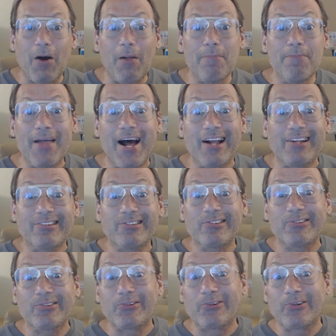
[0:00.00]
but that's
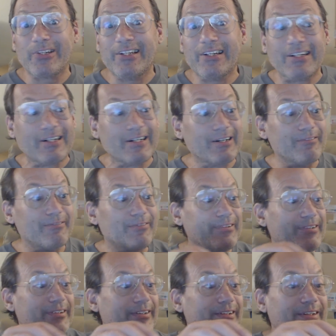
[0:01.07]
the story
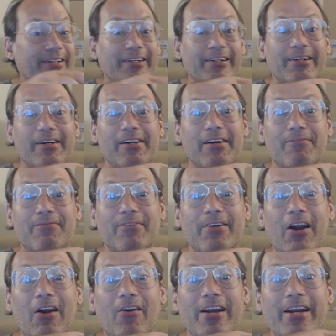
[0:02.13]
of a
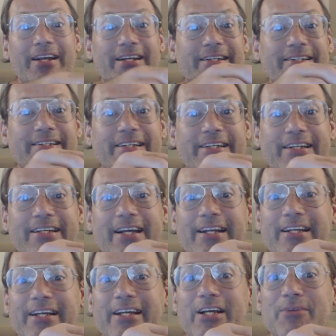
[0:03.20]
very
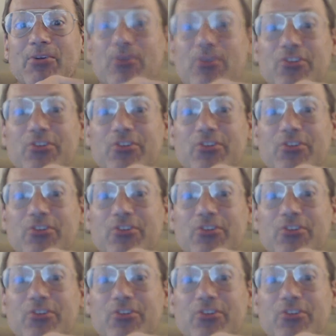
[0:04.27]
she and him